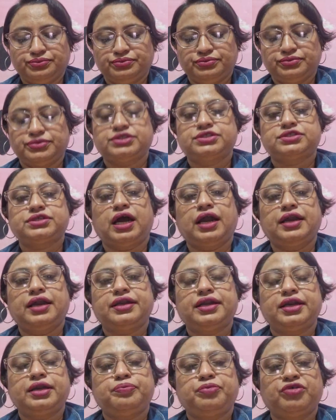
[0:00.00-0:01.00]

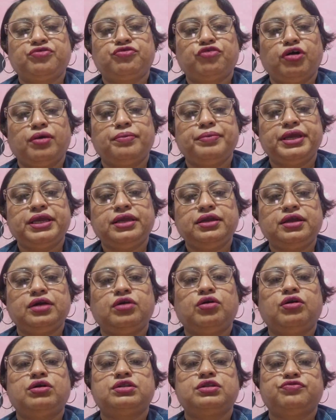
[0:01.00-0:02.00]
started performing,
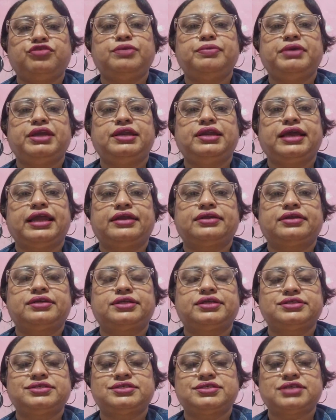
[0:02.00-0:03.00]
or the female
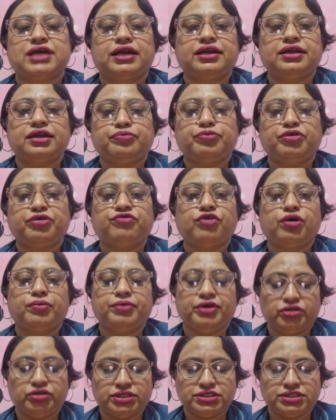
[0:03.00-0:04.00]
characters started
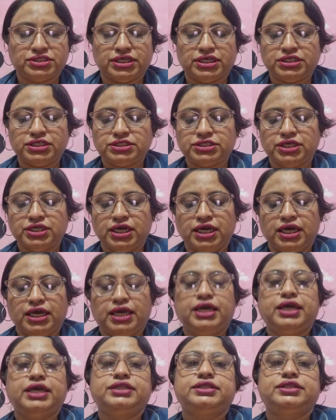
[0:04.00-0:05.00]
performing the stage
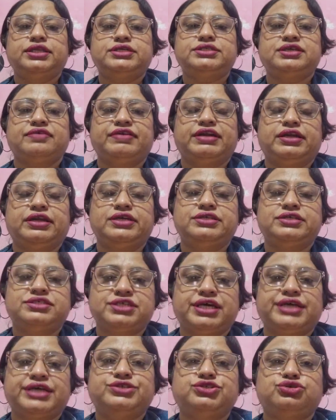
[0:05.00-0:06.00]
in the 17th
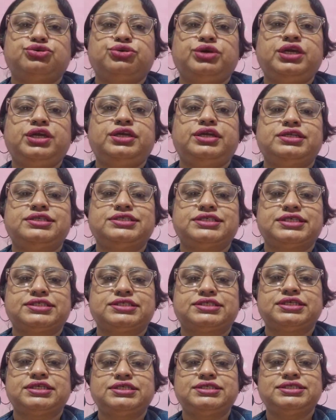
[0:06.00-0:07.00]
century till
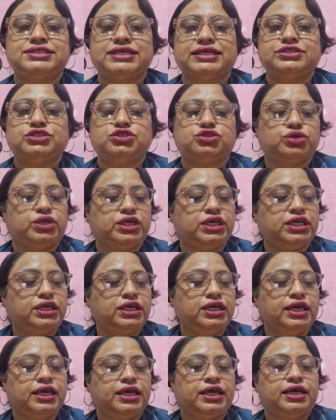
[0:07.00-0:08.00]
16th century.
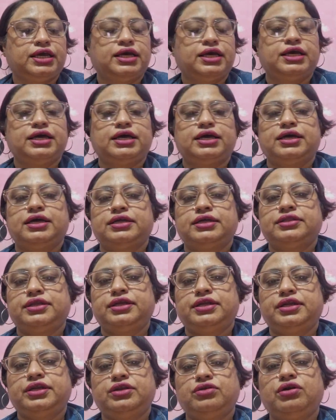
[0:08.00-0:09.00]
They
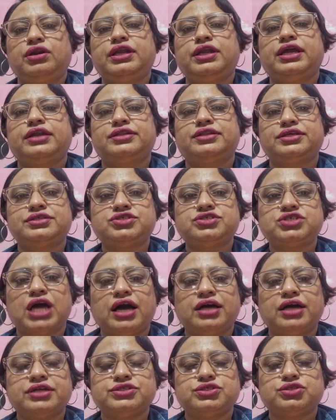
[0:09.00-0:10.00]
did not get the
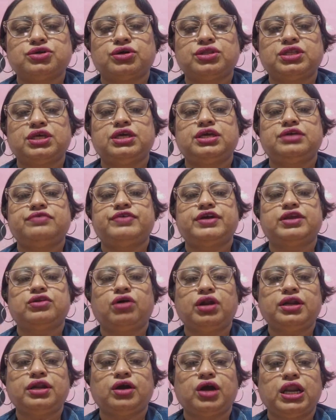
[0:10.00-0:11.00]
chance, or they were
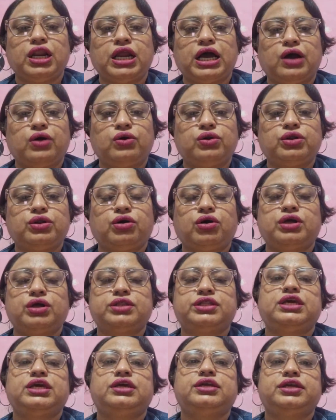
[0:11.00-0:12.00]
not allowed, or
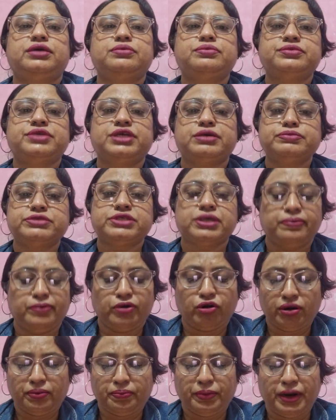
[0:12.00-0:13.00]
they themselves
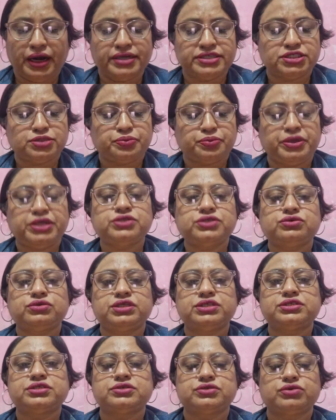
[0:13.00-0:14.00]
not participate. So
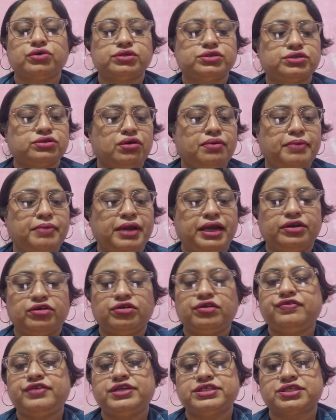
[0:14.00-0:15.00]
this is also a matter
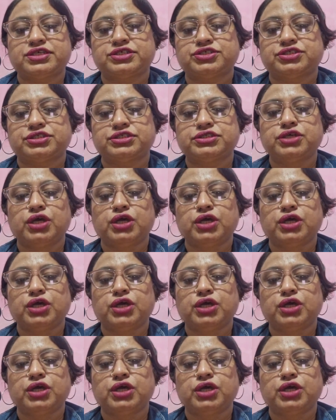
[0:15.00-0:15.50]
of discussion.